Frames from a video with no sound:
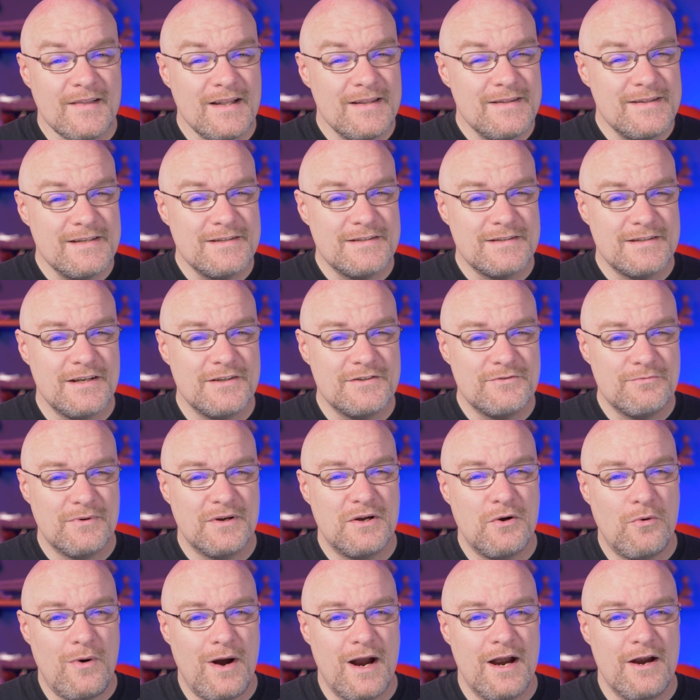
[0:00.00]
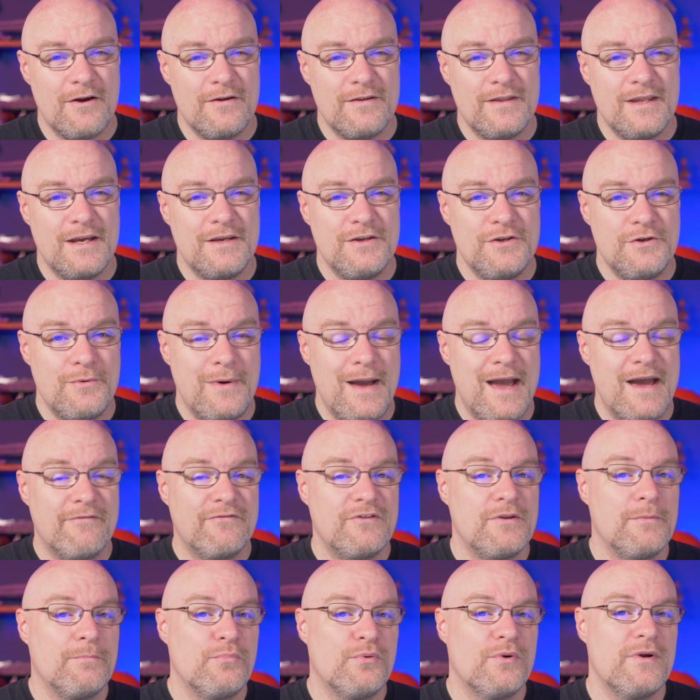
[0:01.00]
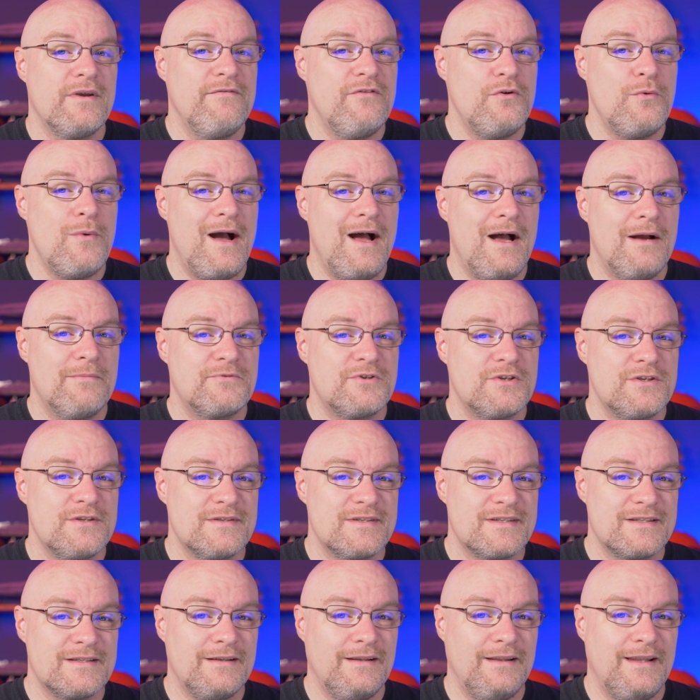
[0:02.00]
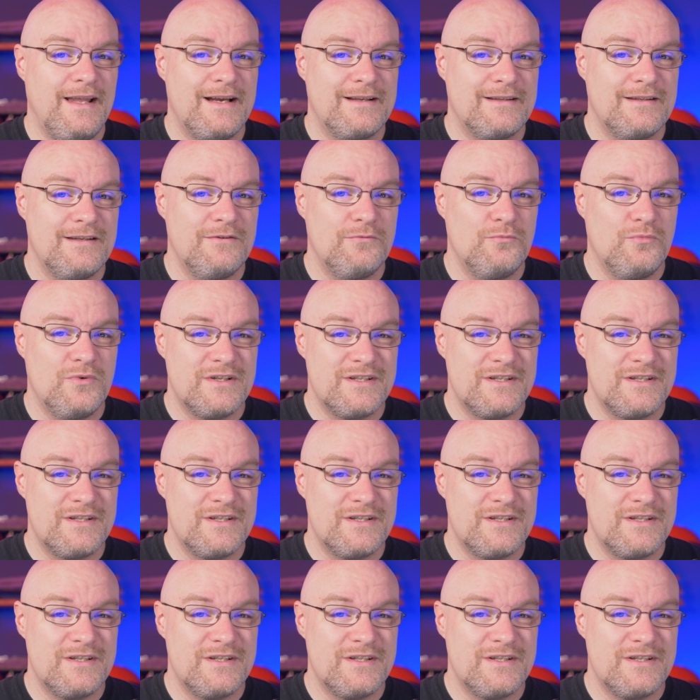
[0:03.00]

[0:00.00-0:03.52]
This does require that you have the preview option selected,